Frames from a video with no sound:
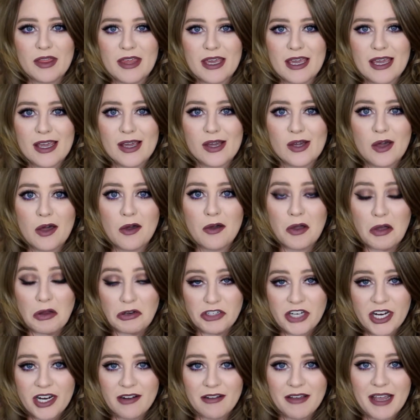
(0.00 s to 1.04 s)
the Cocco
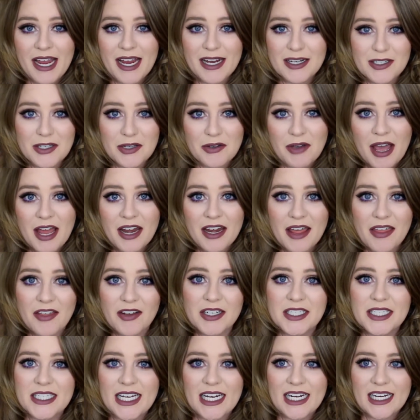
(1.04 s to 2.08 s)
channel and to
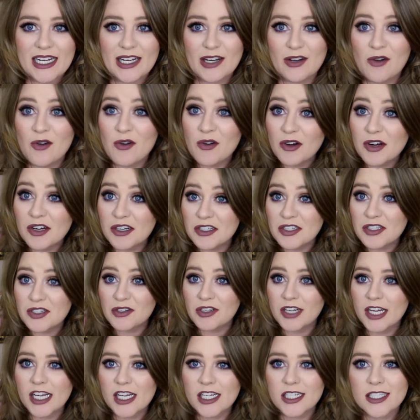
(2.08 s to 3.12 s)
another dating horror
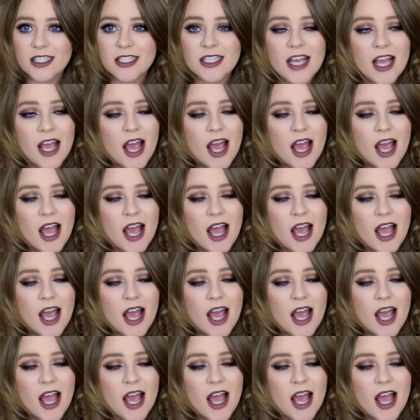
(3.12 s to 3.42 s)
stories.